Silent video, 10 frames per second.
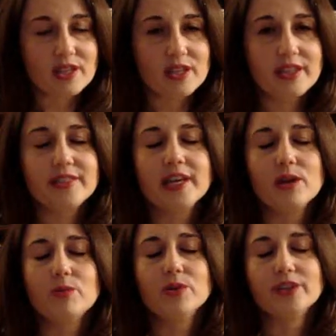that
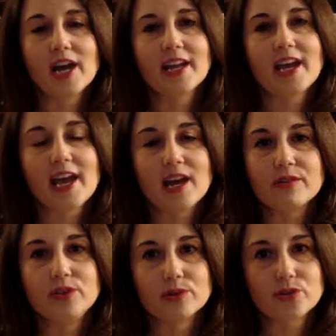they will not
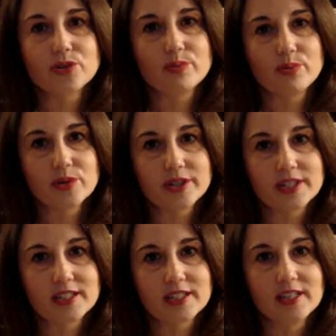have your
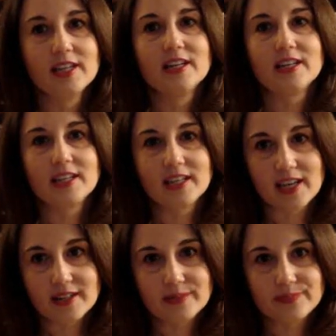support
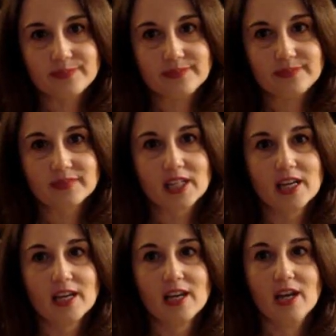again.
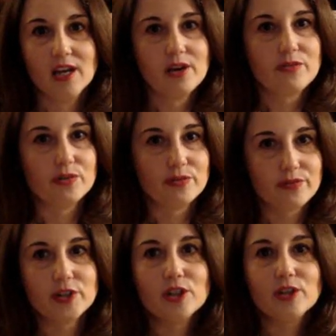
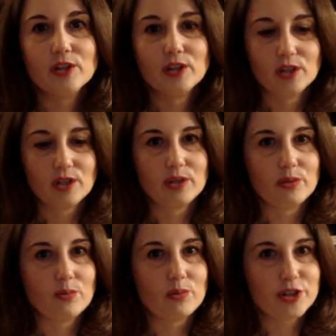fulfill
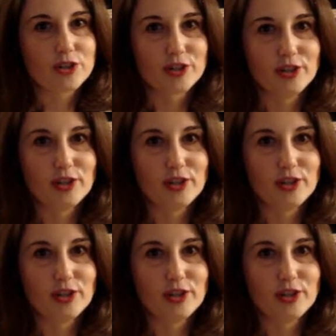the wish